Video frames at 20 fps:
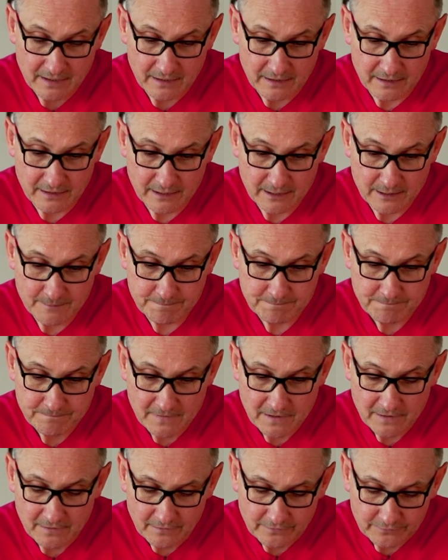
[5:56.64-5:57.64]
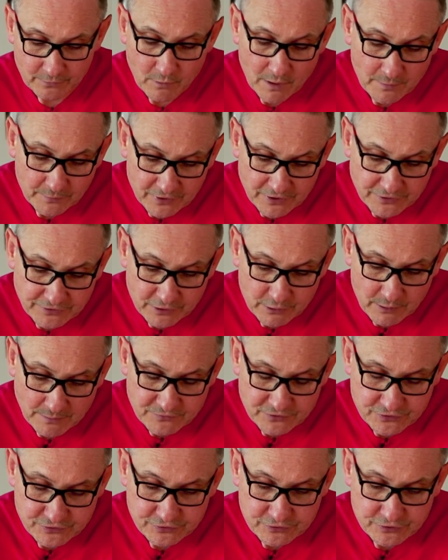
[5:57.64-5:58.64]
So what I'm going to do,
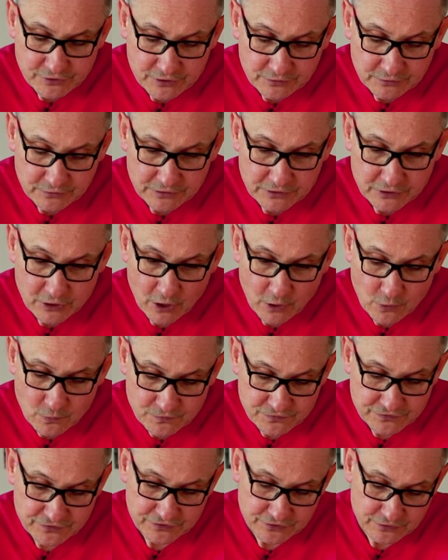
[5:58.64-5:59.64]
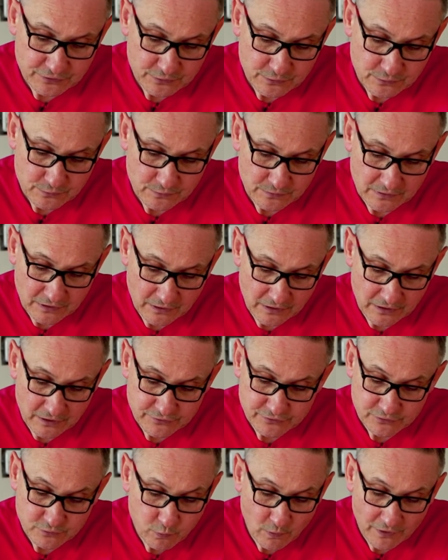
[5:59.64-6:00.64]
I'm just going to go to
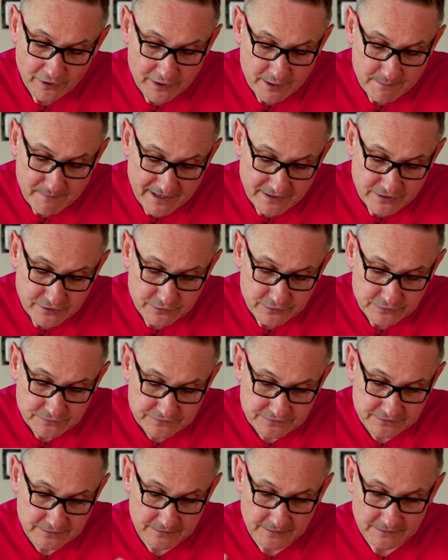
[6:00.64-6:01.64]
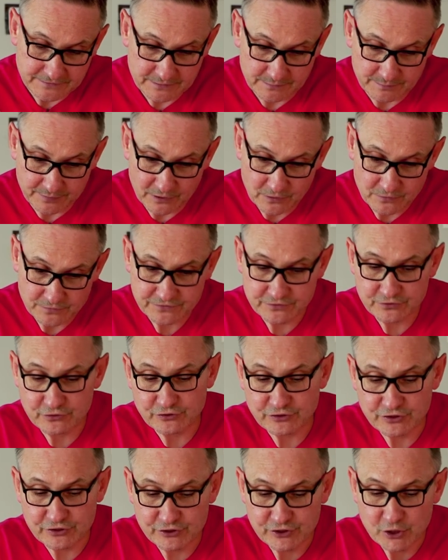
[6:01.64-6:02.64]
just one of the menus, I suppose,
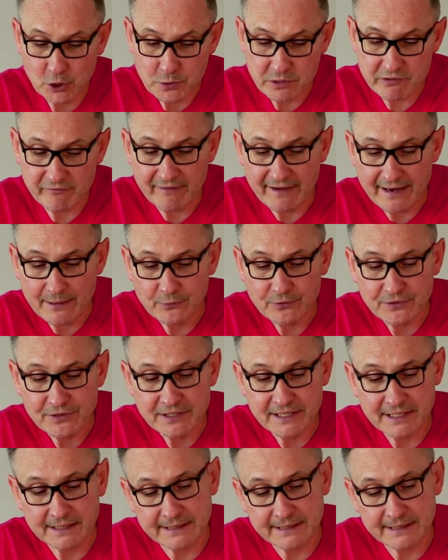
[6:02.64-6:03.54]
just to show you around